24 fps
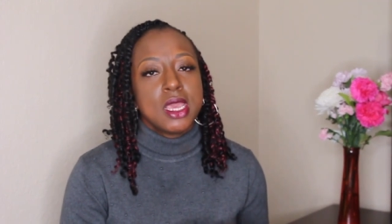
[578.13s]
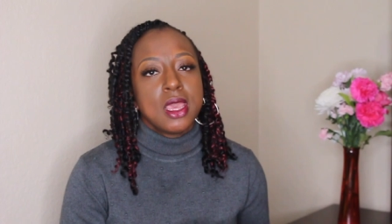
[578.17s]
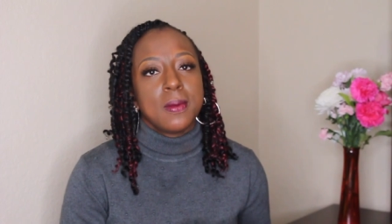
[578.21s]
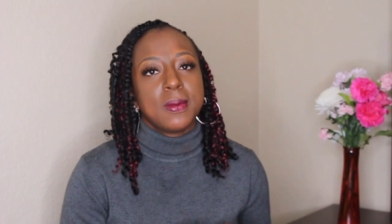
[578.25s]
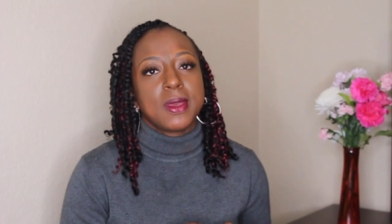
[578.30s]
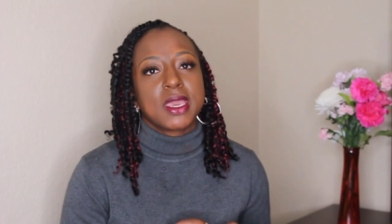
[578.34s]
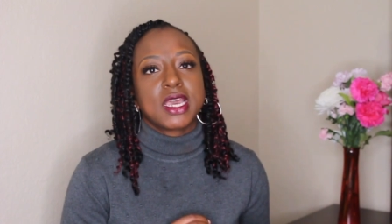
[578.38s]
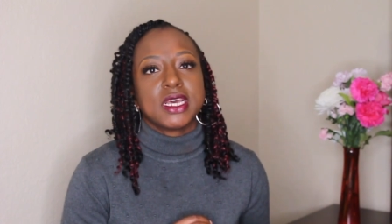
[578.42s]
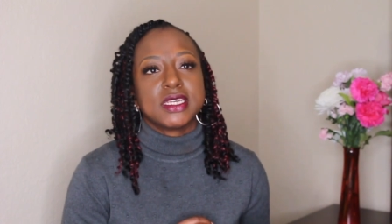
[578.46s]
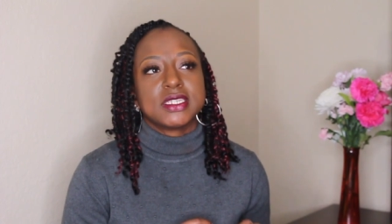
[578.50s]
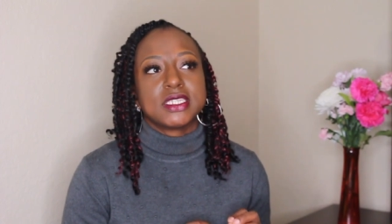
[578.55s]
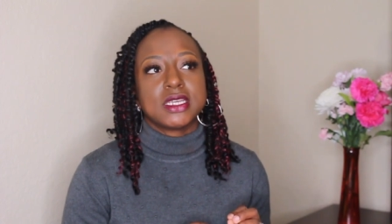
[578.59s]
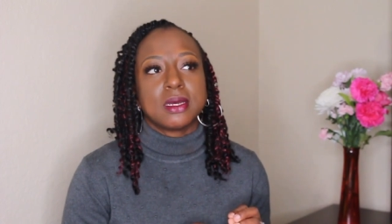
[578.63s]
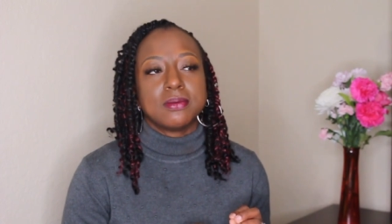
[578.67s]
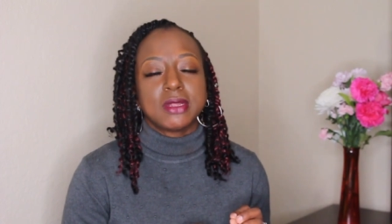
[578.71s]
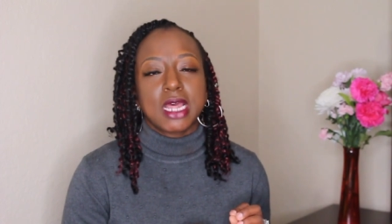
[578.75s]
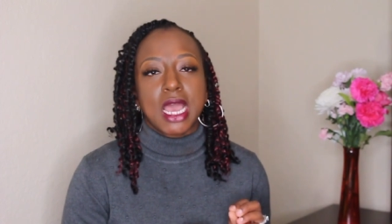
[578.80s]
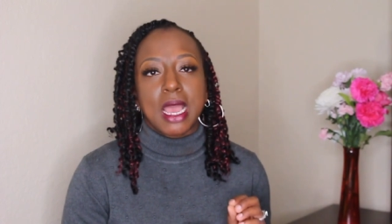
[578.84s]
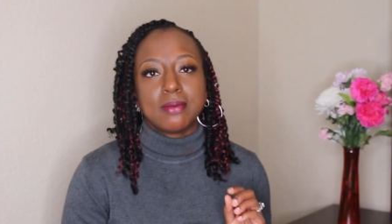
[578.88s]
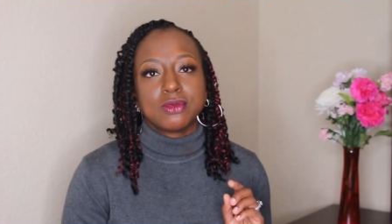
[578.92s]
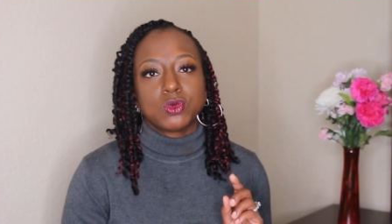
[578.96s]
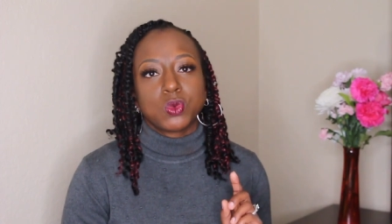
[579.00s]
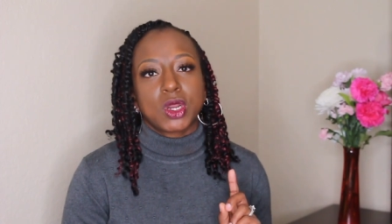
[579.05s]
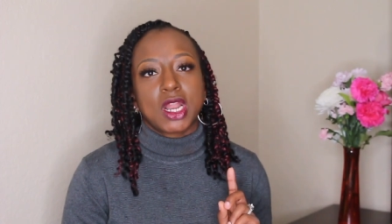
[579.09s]
because
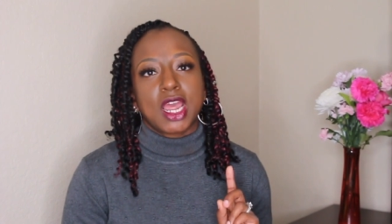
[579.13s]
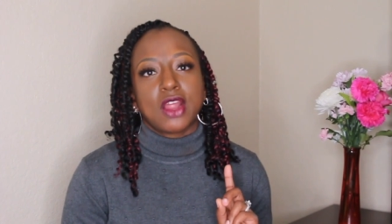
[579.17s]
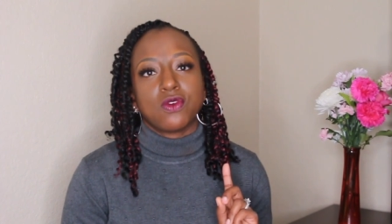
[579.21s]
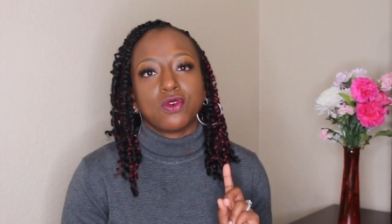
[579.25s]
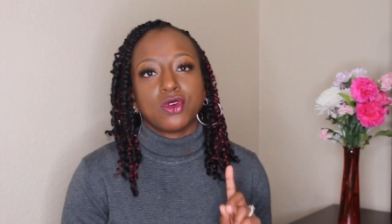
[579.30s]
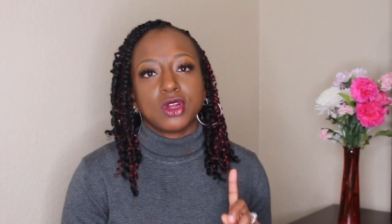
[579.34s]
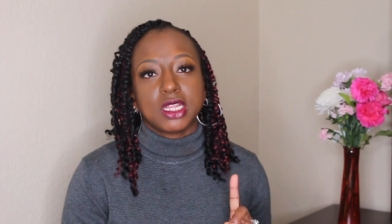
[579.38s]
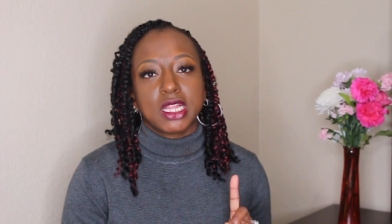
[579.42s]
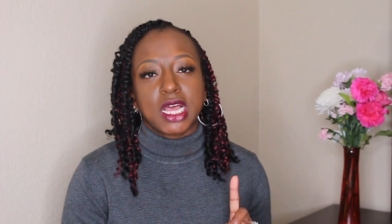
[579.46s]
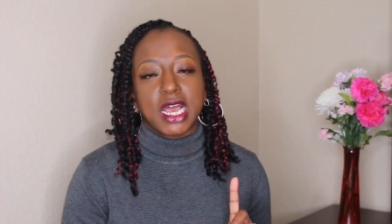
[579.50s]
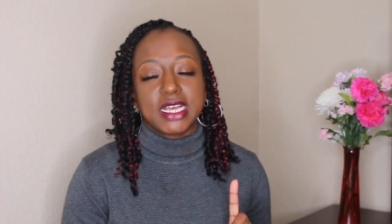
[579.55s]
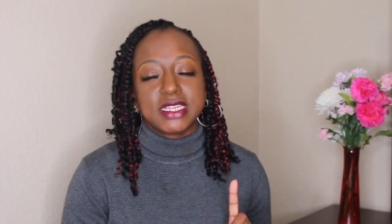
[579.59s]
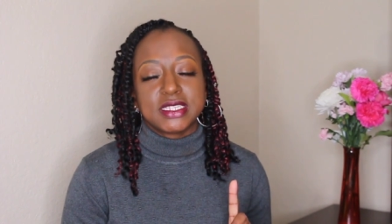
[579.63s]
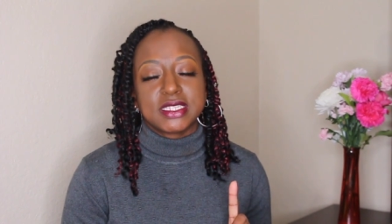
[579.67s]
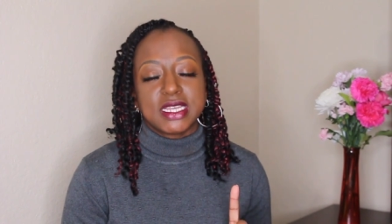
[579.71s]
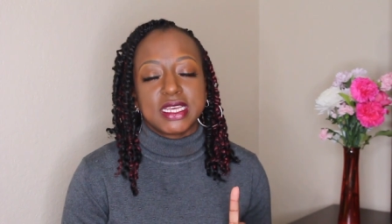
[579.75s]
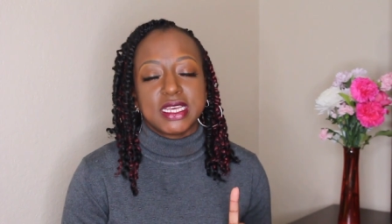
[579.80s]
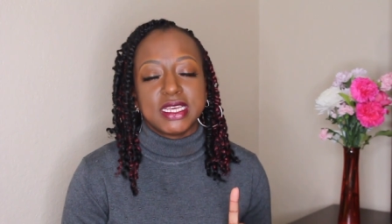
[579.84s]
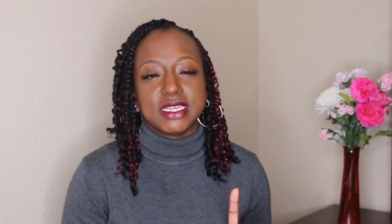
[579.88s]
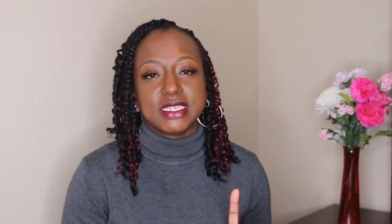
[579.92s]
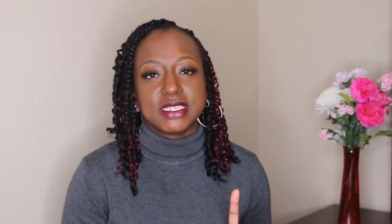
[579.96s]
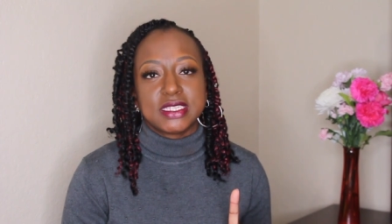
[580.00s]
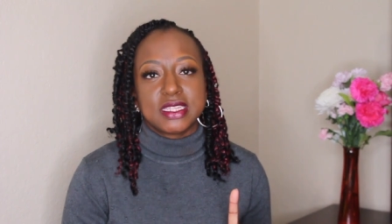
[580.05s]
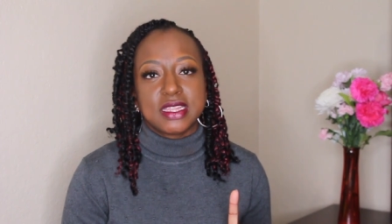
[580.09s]
sometimes what I realized
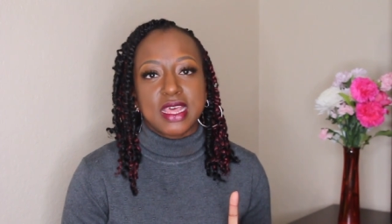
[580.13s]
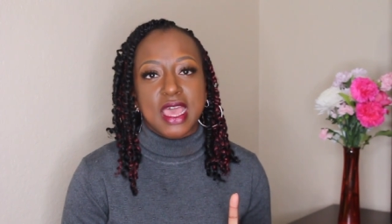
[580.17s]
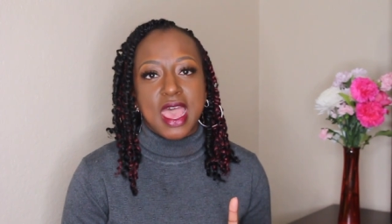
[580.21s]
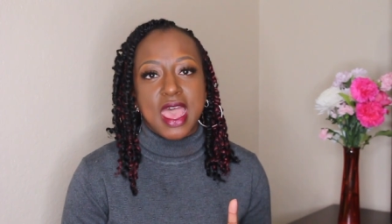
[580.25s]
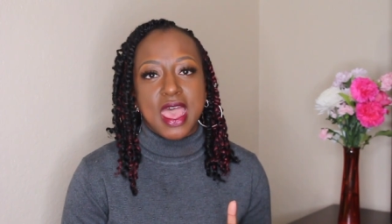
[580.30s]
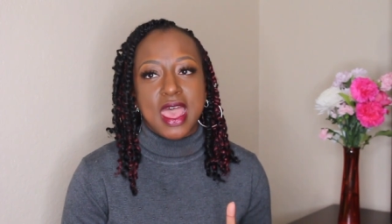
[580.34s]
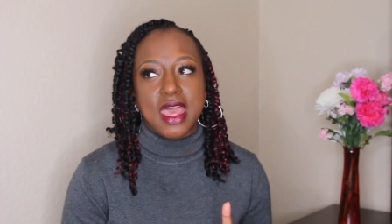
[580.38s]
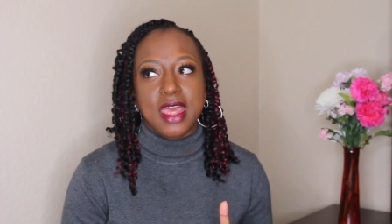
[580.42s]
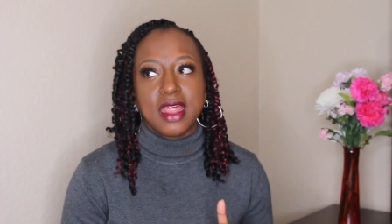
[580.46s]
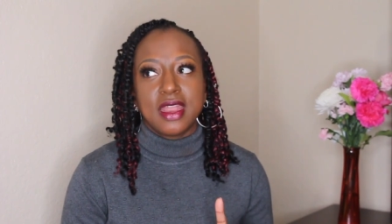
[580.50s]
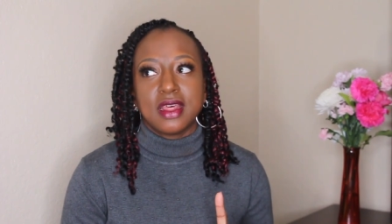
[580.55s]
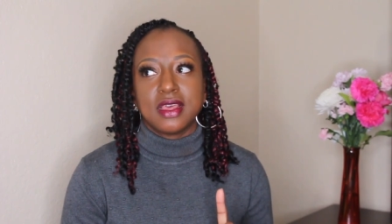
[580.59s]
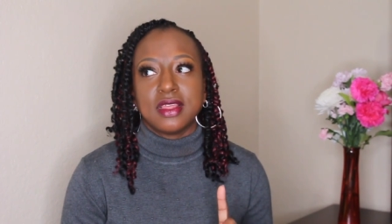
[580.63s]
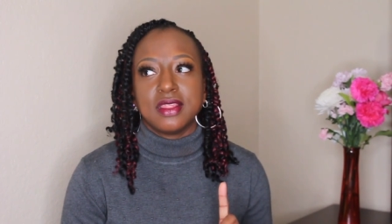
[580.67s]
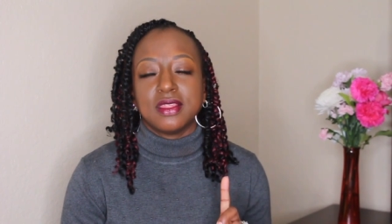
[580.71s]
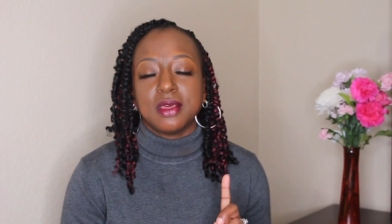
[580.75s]
is that